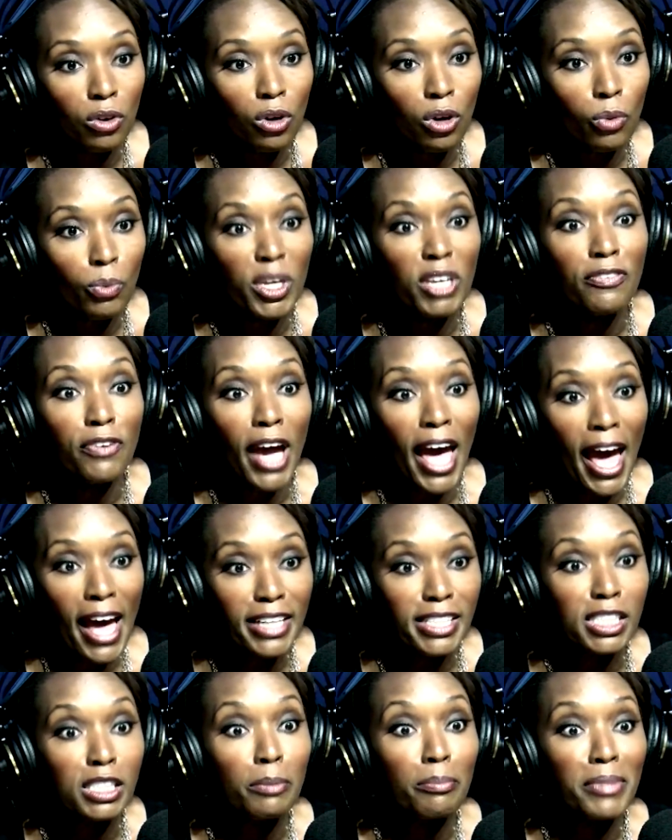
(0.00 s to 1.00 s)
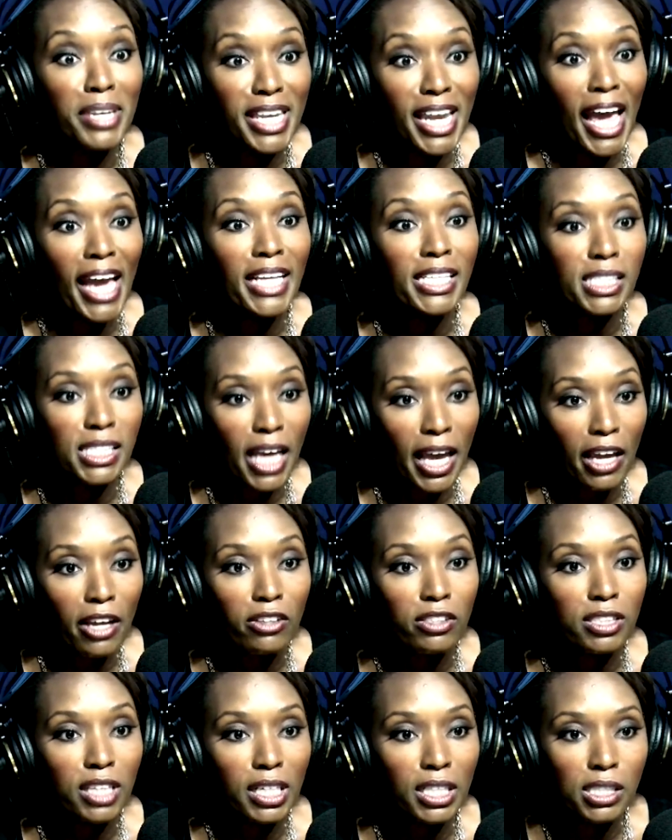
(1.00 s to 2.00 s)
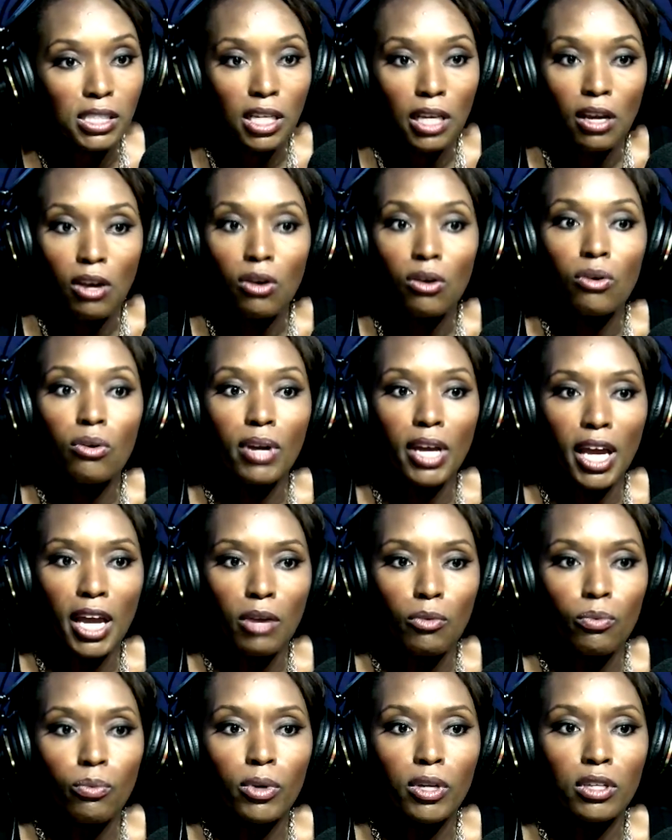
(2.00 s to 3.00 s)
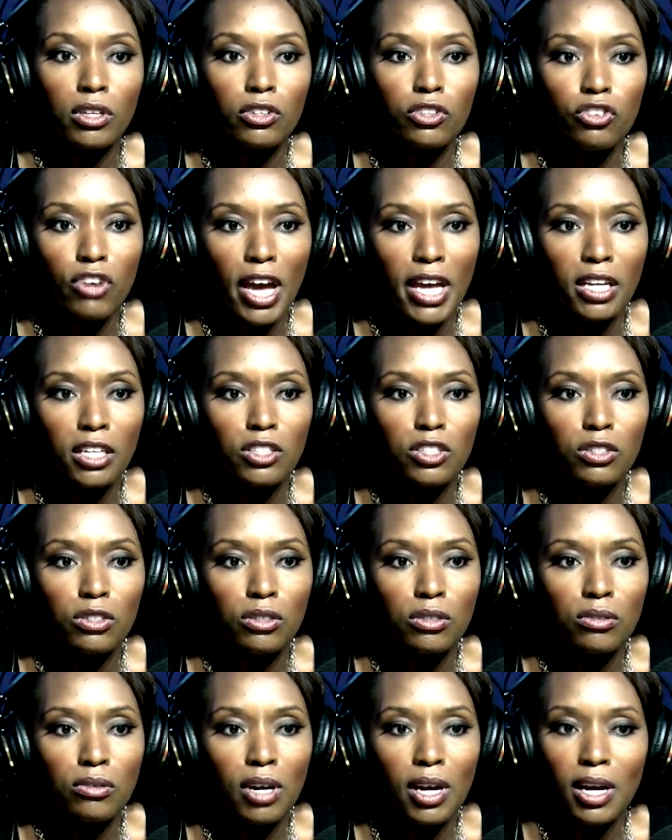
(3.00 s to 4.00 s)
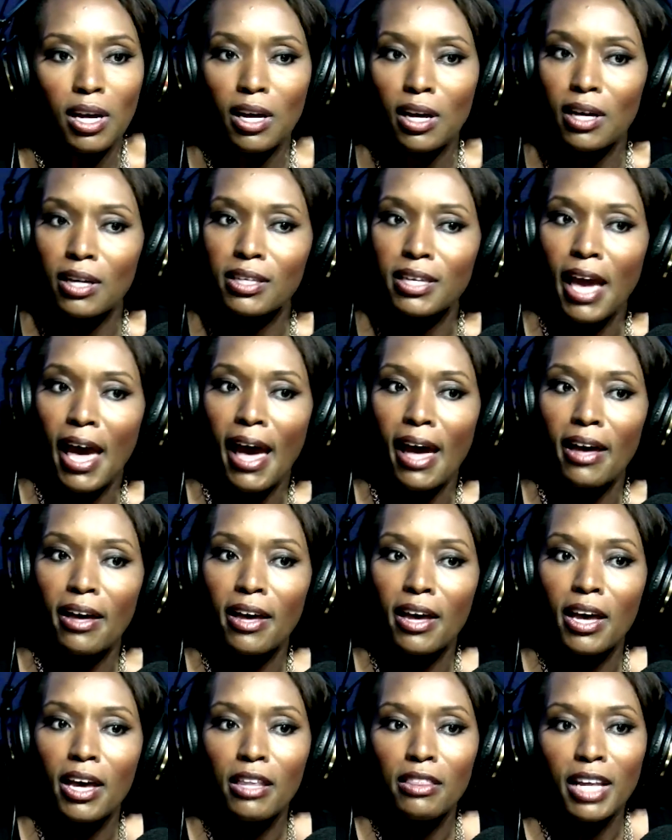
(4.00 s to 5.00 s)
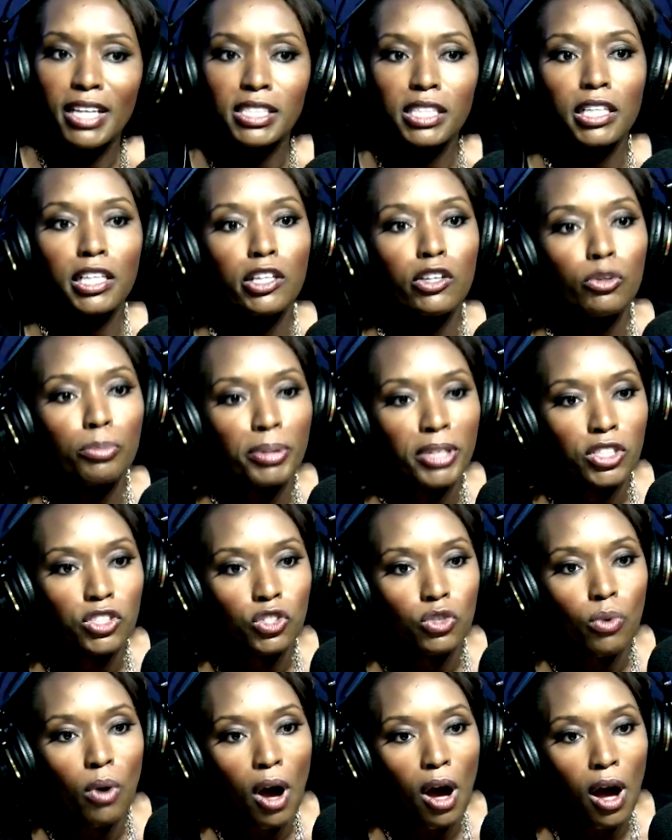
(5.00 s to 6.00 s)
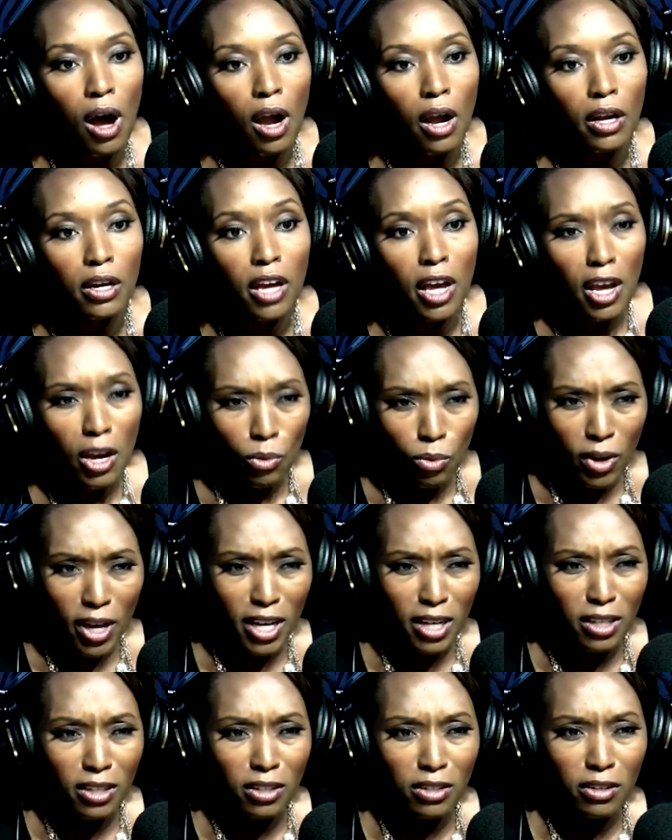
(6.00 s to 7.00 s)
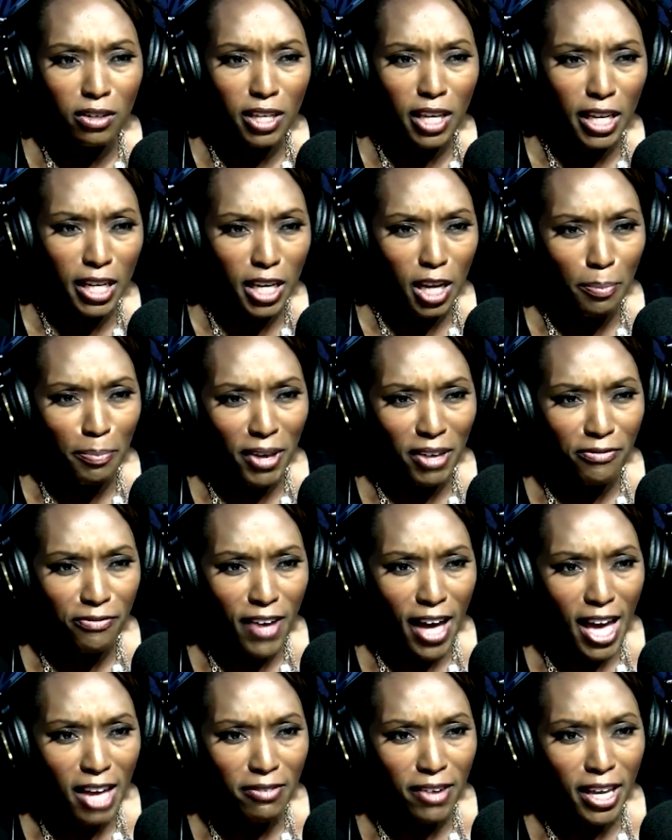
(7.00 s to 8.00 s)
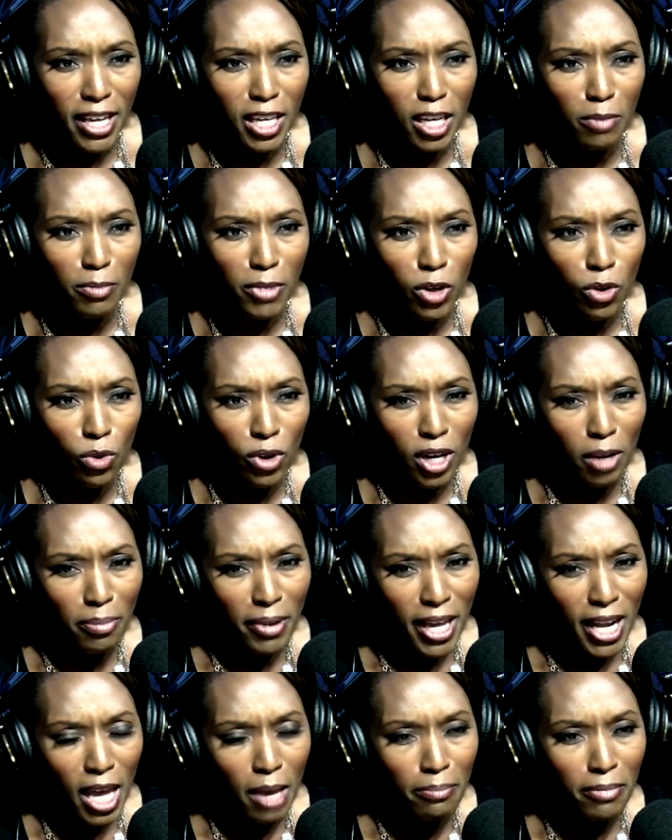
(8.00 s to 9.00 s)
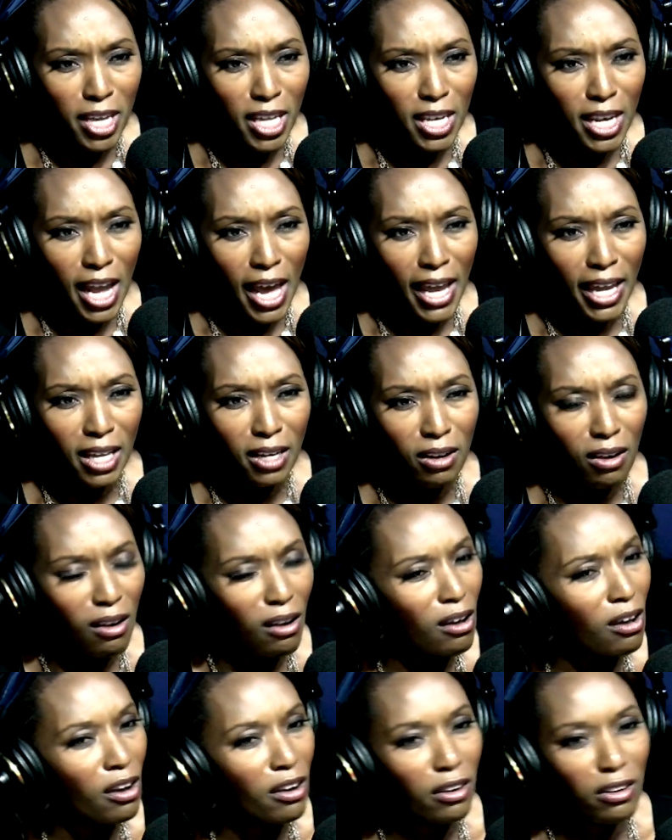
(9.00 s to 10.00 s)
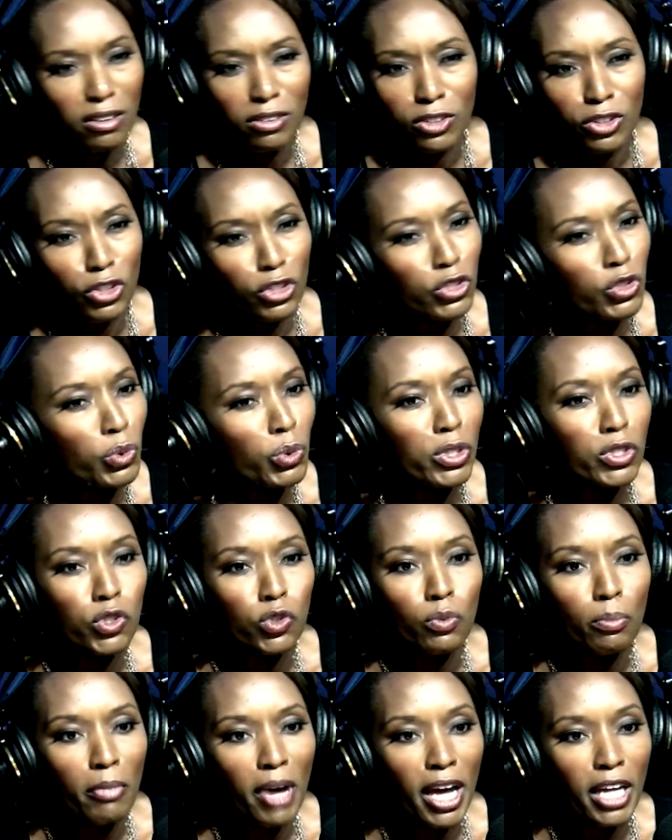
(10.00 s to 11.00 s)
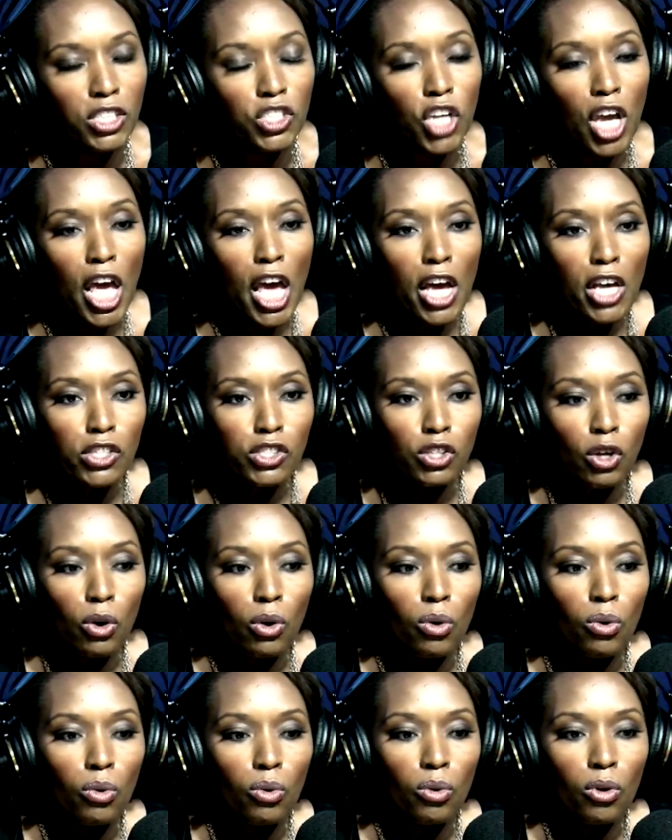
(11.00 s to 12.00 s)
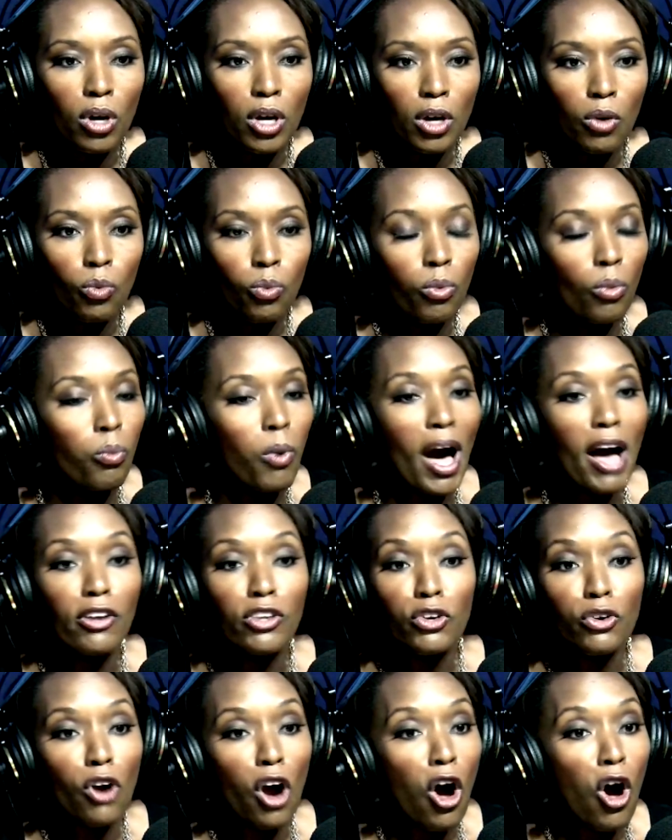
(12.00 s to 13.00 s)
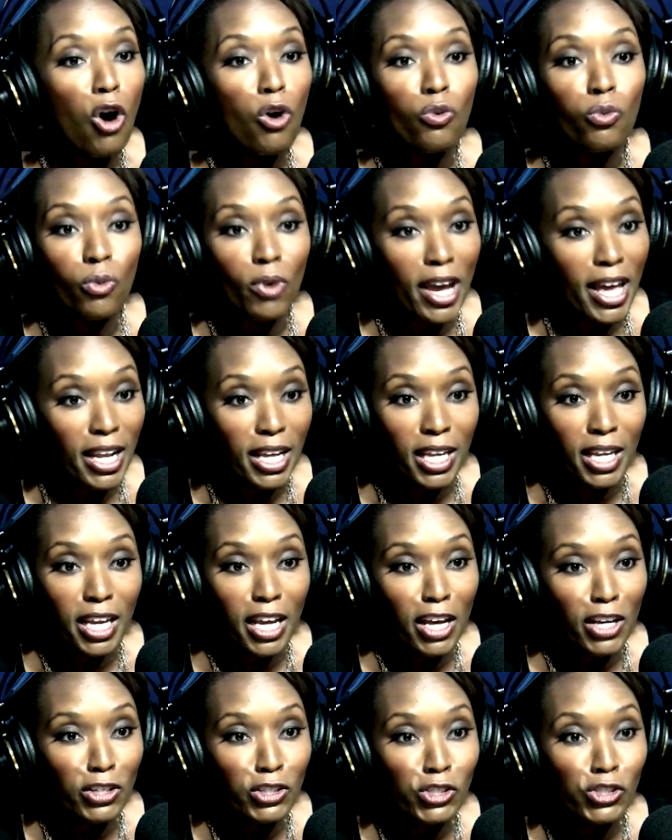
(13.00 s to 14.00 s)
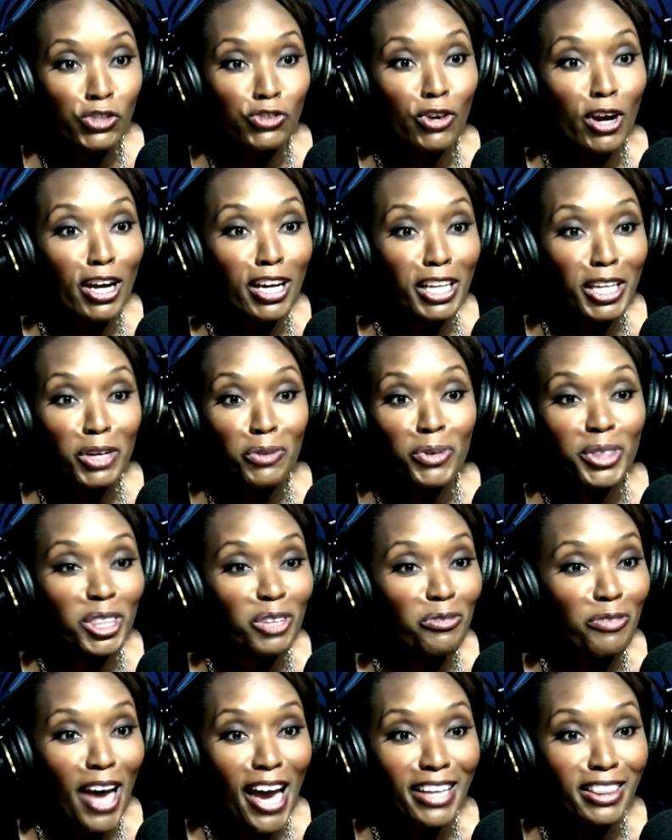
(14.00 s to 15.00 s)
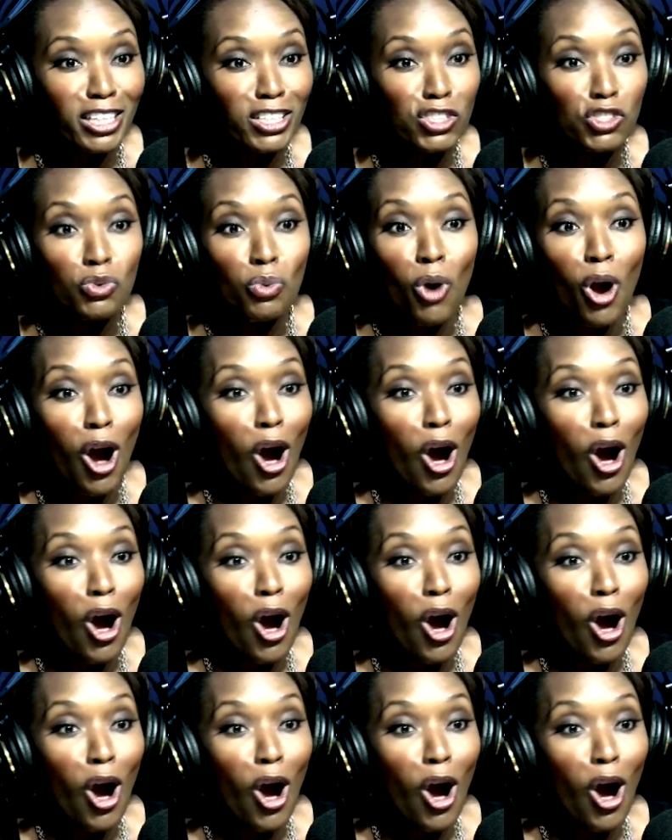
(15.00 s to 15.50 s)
or we've had some naysayers that say, oh, okay, what you're trying to do, that's a little bit too hard. What? You're getting up at 5 a.m. and going to bed at midnight. You're doing too much. So while you're already struggling with the fact that you are